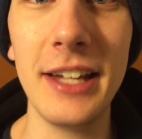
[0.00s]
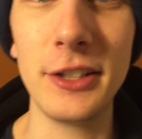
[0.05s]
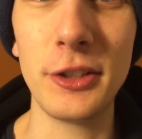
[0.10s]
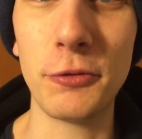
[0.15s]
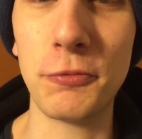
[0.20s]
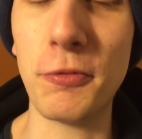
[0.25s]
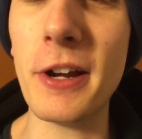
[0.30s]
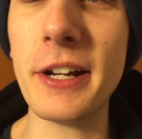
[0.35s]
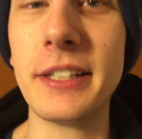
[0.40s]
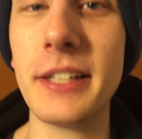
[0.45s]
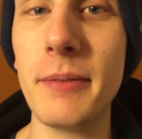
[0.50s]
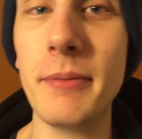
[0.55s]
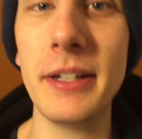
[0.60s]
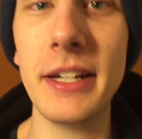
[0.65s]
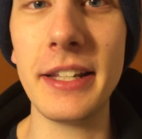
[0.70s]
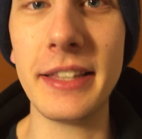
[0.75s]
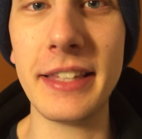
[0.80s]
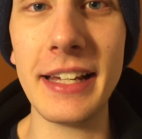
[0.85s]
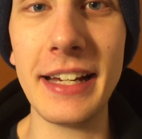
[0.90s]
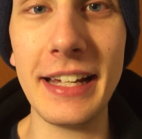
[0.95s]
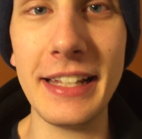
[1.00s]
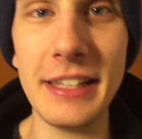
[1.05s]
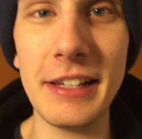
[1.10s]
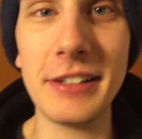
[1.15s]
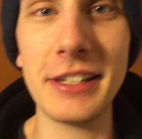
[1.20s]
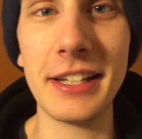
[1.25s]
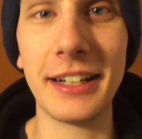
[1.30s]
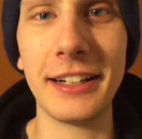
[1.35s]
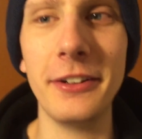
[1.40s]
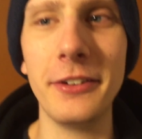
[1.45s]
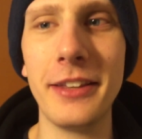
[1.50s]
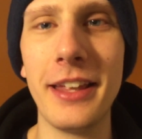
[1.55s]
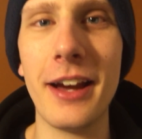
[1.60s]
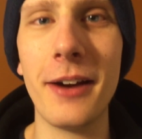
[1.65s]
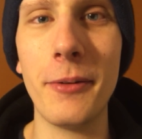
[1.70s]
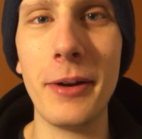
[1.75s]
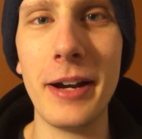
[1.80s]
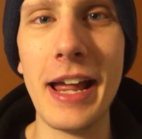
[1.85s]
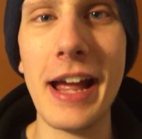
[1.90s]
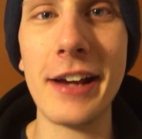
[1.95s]
It tricks them into thinking there's a clue
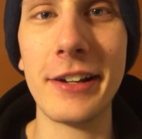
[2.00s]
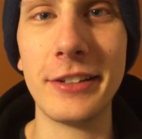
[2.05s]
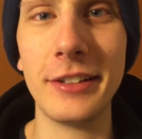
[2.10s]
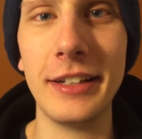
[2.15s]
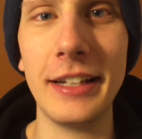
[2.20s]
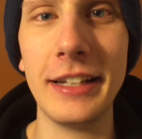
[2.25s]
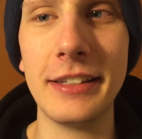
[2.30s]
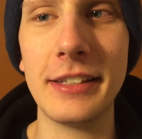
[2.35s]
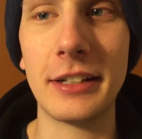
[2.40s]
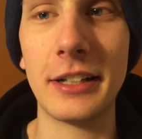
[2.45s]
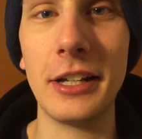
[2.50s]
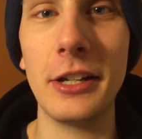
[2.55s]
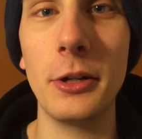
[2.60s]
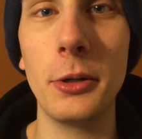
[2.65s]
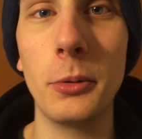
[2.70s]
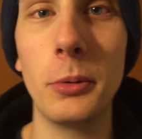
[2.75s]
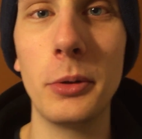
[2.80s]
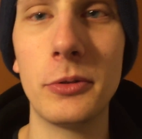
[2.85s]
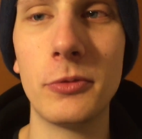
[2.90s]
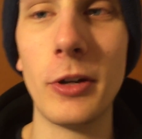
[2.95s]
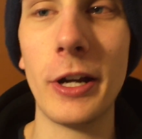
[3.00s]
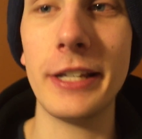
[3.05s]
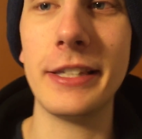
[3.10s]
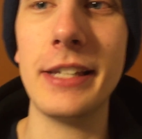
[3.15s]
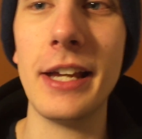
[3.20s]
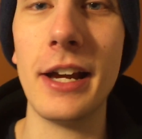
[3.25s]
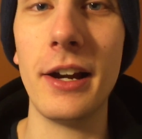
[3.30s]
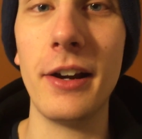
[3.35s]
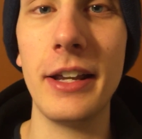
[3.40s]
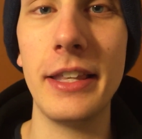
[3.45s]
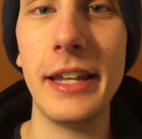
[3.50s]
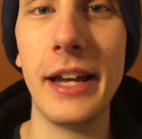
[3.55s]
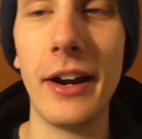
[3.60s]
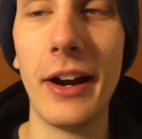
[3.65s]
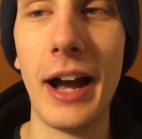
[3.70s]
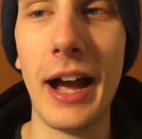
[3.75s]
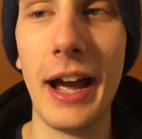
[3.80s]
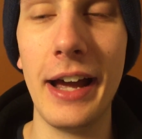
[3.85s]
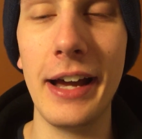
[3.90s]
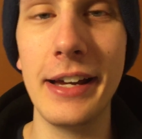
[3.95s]
there when actually the clue was right there in
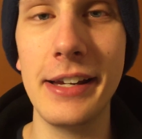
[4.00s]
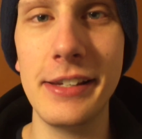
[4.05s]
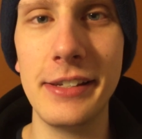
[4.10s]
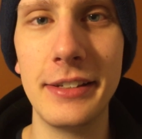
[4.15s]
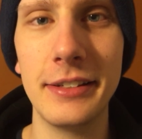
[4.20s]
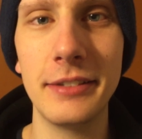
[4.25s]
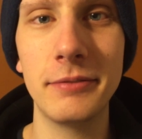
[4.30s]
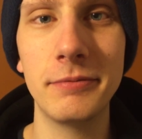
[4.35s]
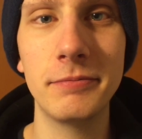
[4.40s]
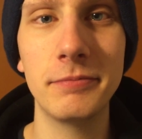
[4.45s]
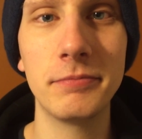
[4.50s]
their eyes.